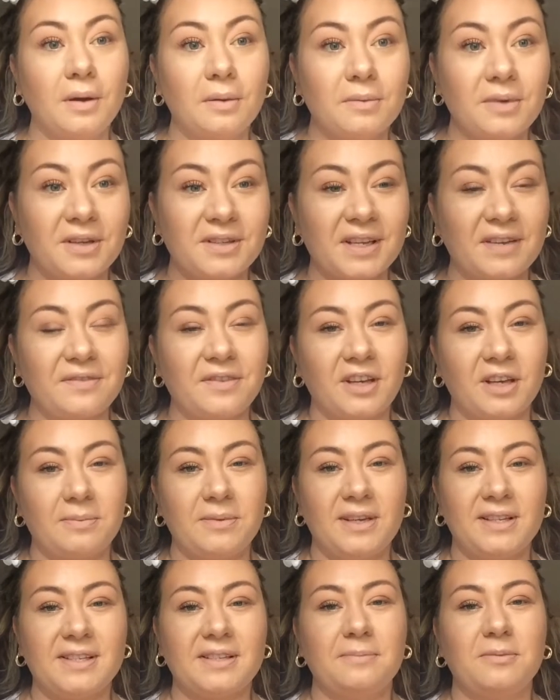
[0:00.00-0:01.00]
because I feel like it
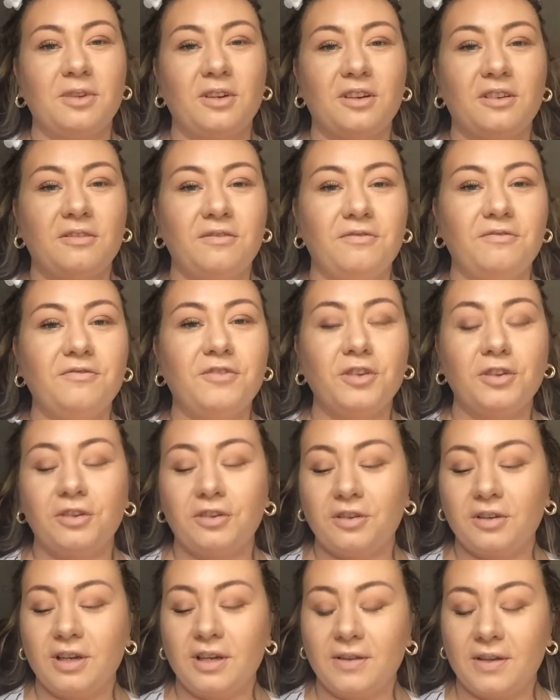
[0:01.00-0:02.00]
makes them look
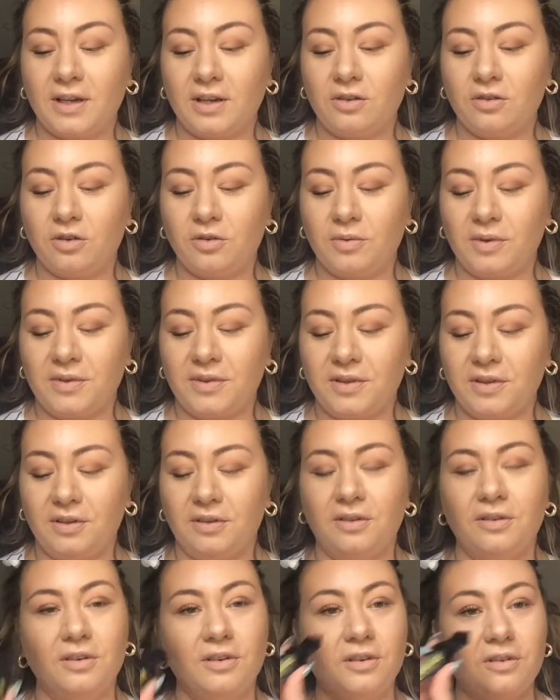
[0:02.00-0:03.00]
fuller. And then I go in with
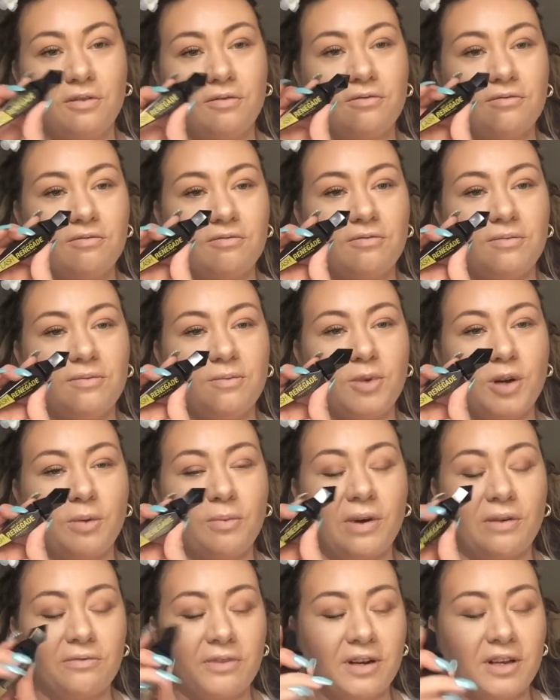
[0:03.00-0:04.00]
the Wet n
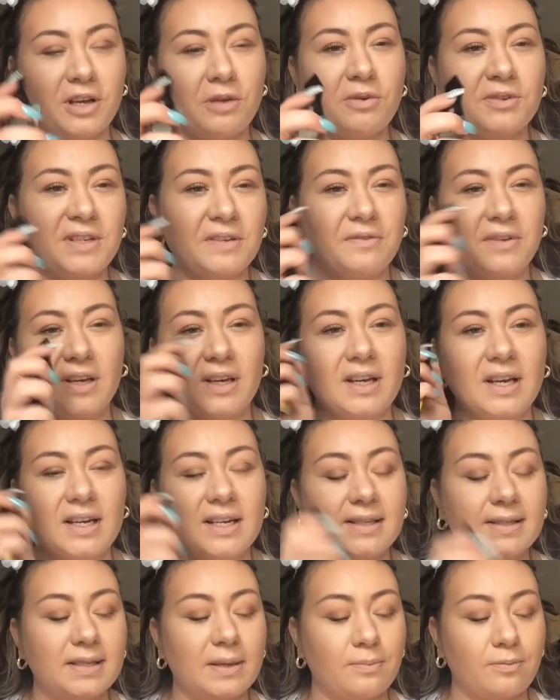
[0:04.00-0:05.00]
Wild Renegade one because I feel like it kind
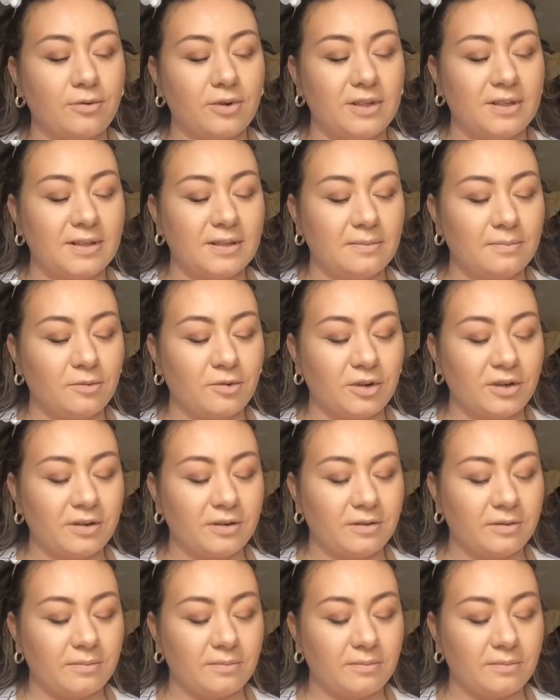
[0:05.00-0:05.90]
of separates it more.